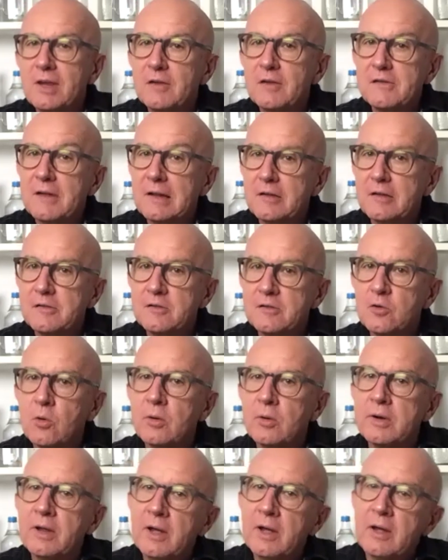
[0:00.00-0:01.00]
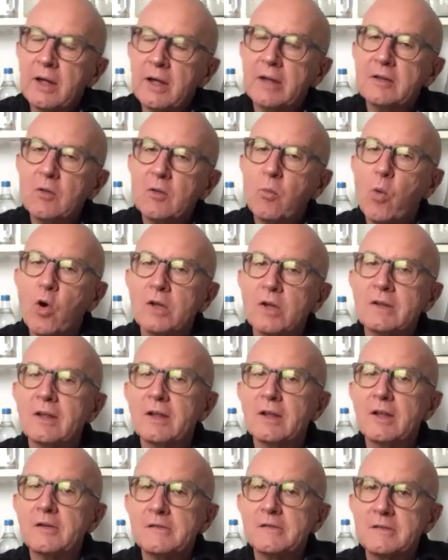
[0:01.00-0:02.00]
You sell a story, and the water
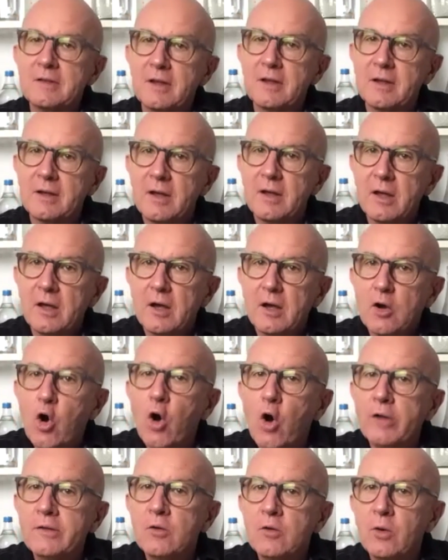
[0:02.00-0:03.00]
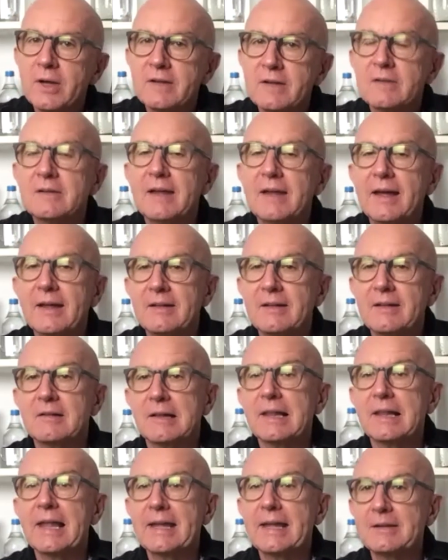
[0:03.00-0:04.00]
is the conduit that
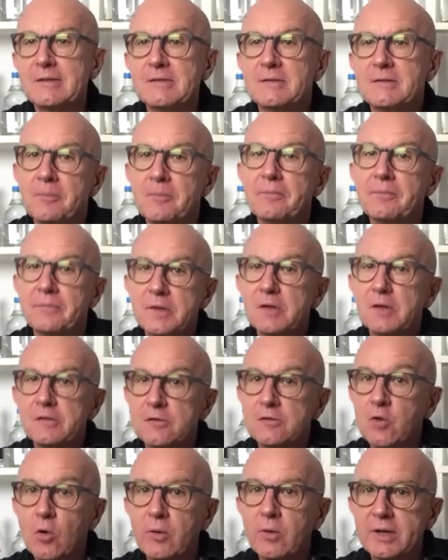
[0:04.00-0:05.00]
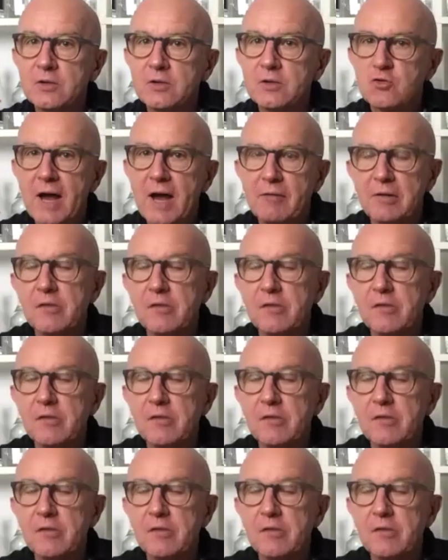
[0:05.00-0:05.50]
lets the story travel.